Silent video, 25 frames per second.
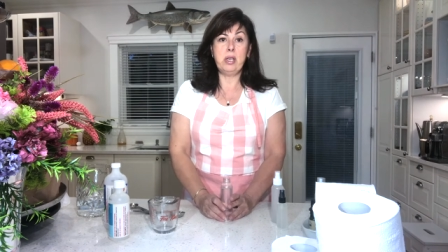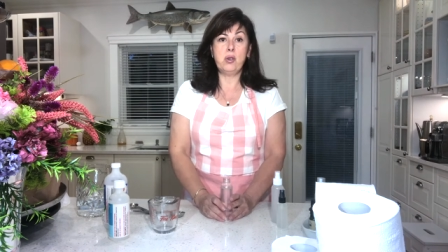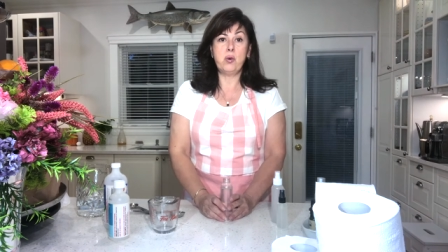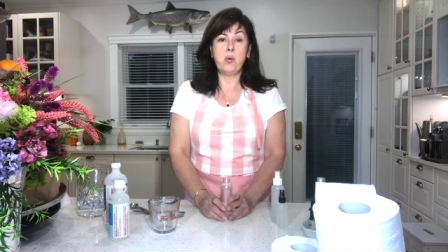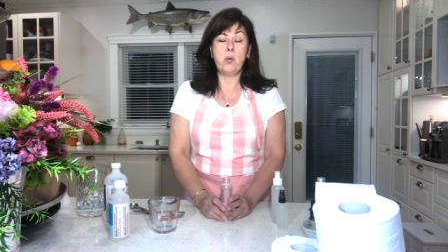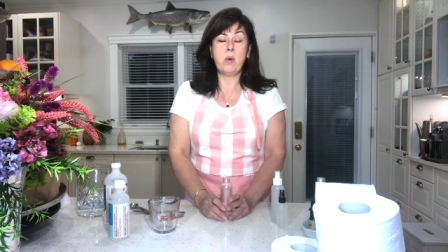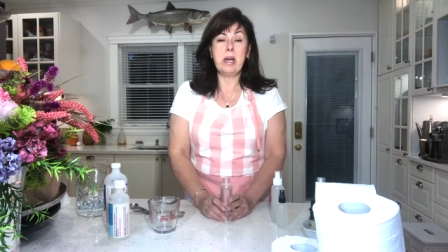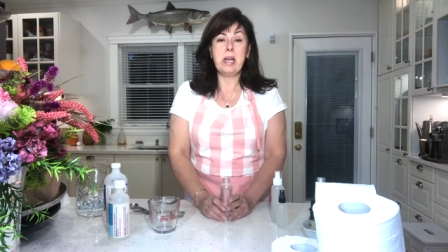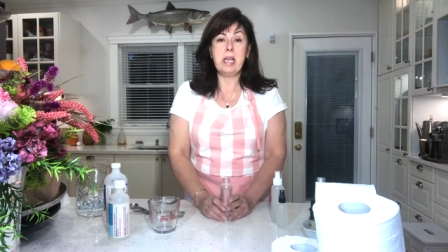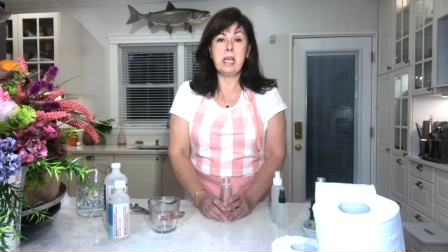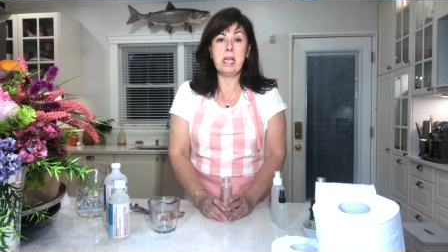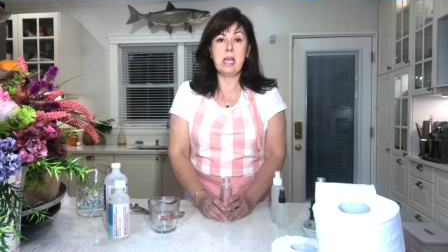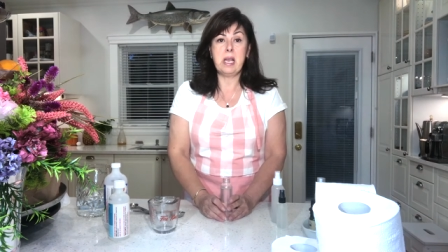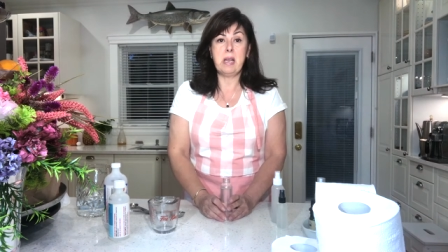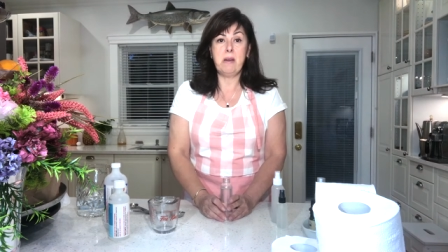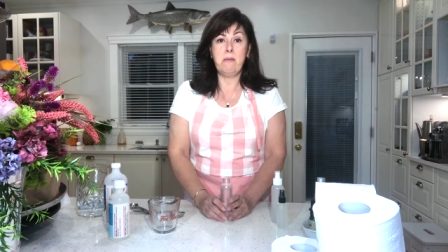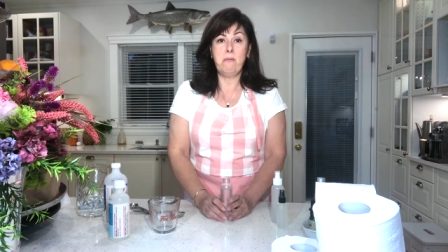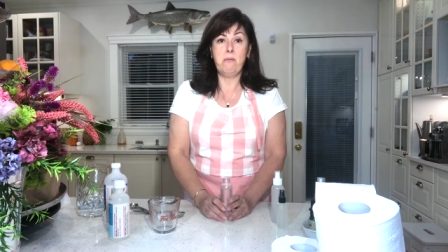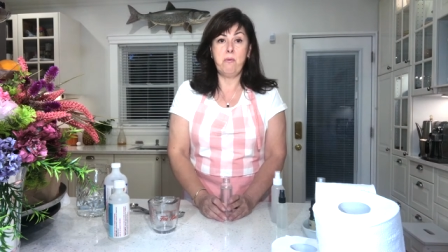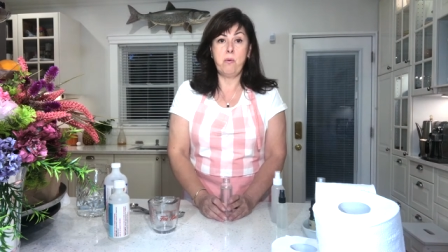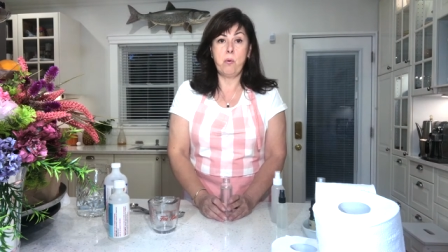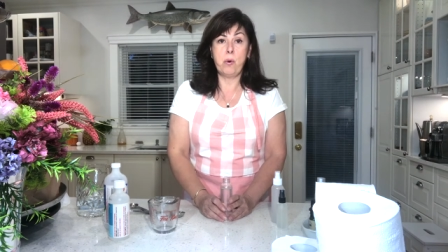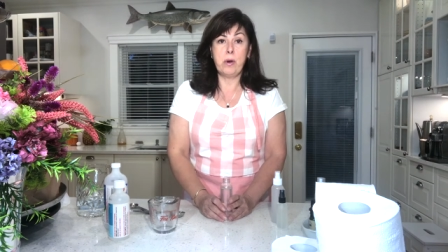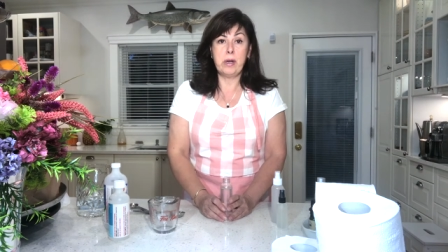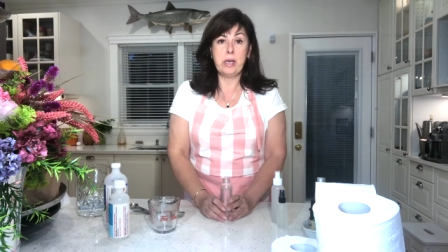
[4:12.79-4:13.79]
20 and
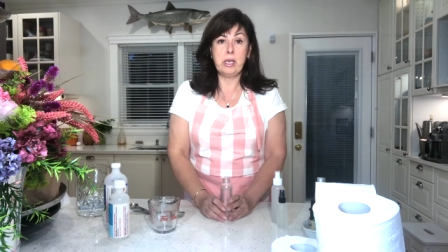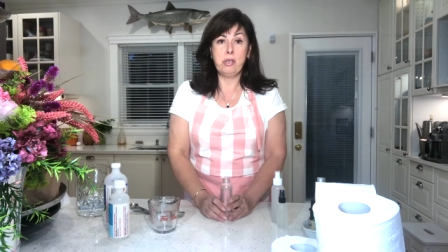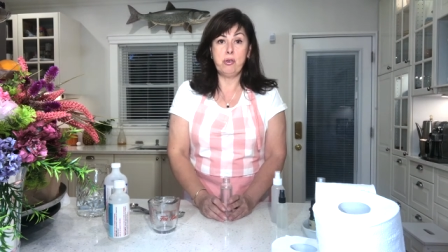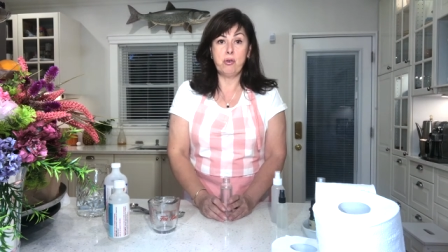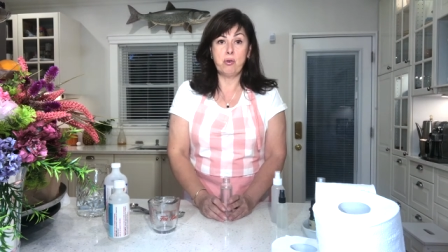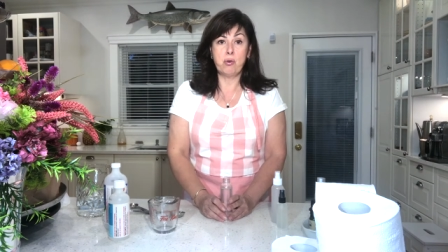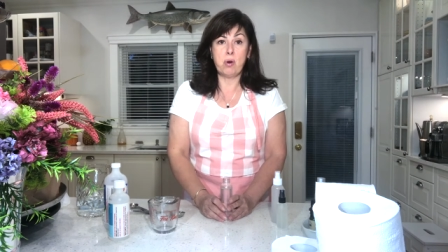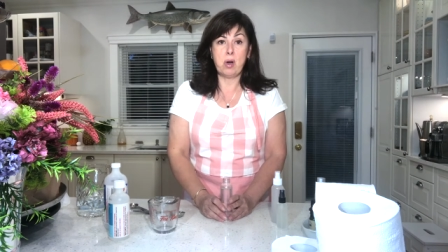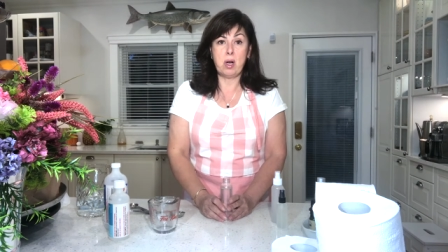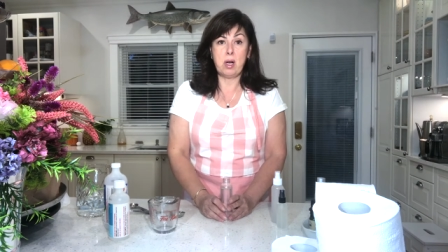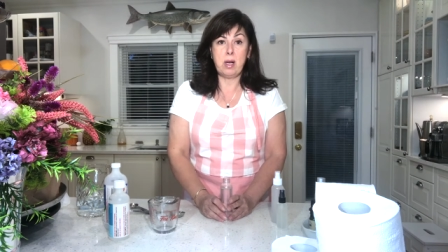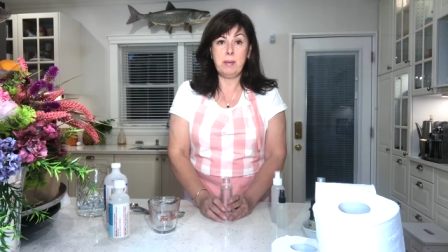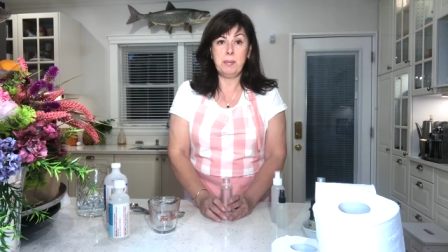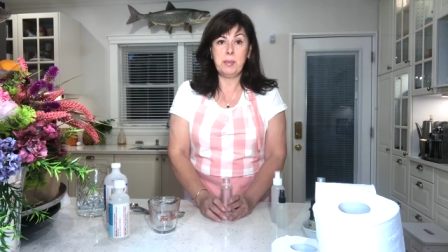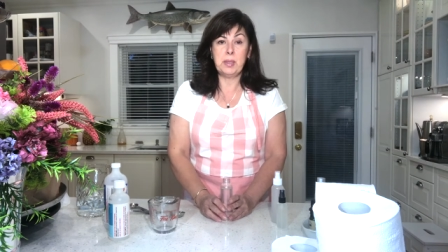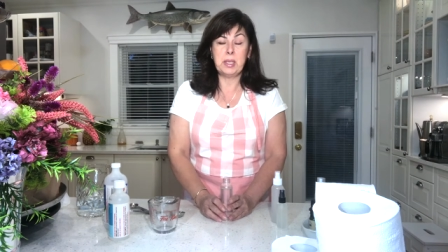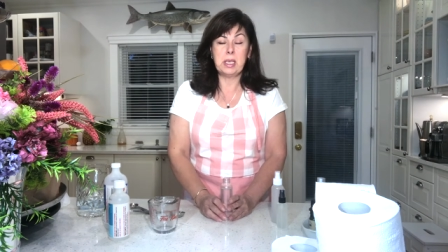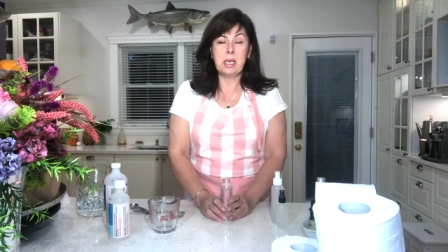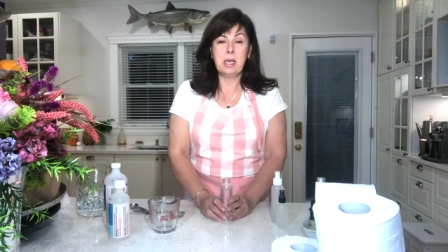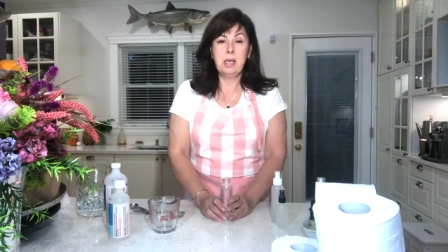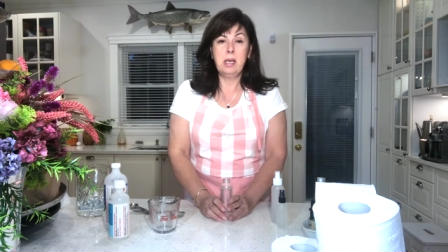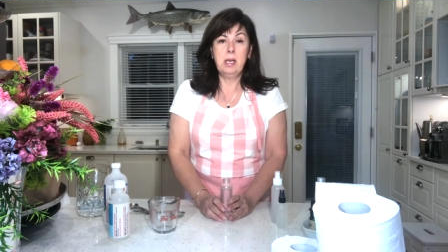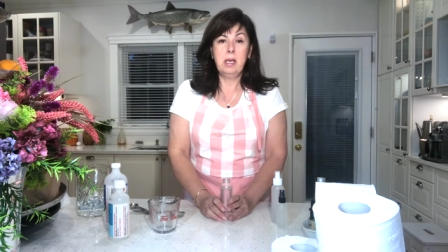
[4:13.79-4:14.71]
40 drops